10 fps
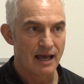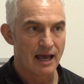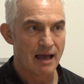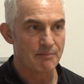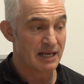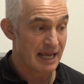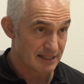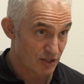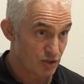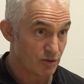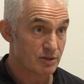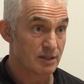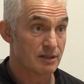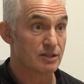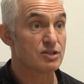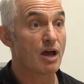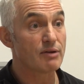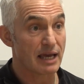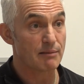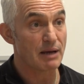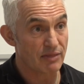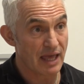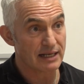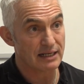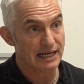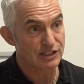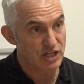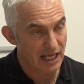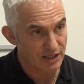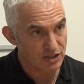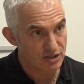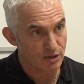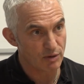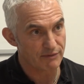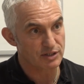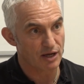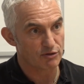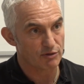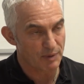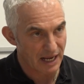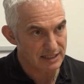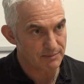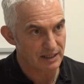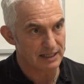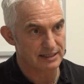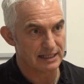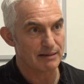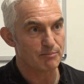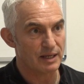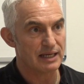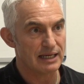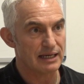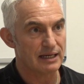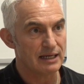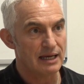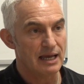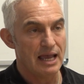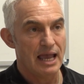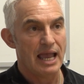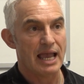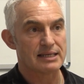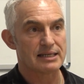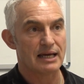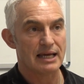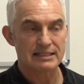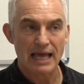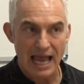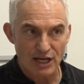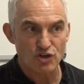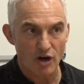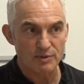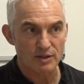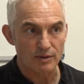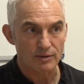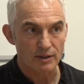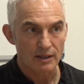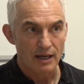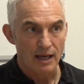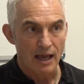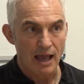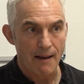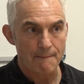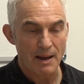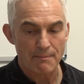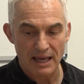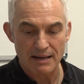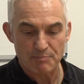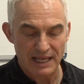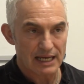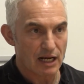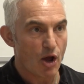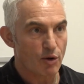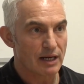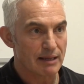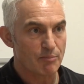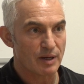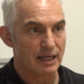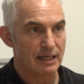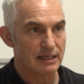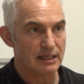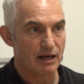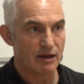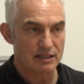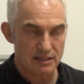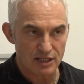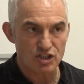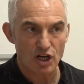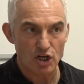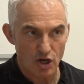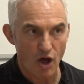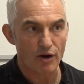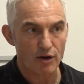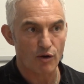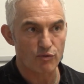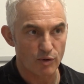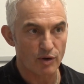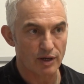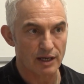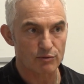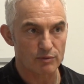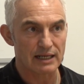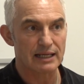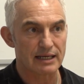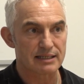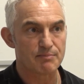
It has issues, there's no doubt about that, and it has challenges, and whoever's going to replace me as the MP here has a hard job to do. And being a local MP, it's a lot of work, it really is.